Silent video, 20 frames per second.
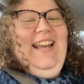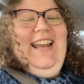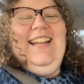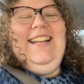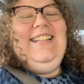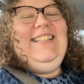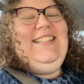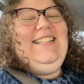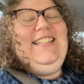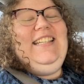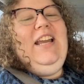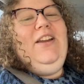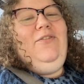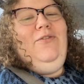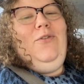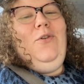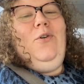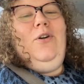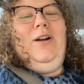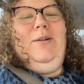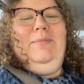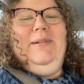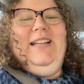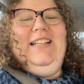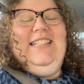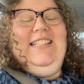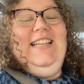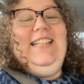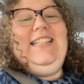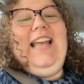It doesn't say 4, but
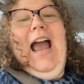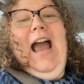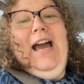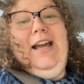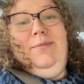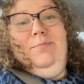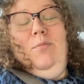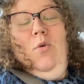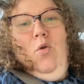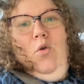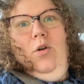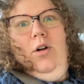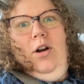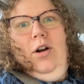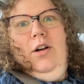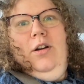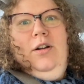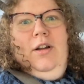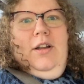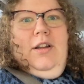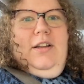it says add more.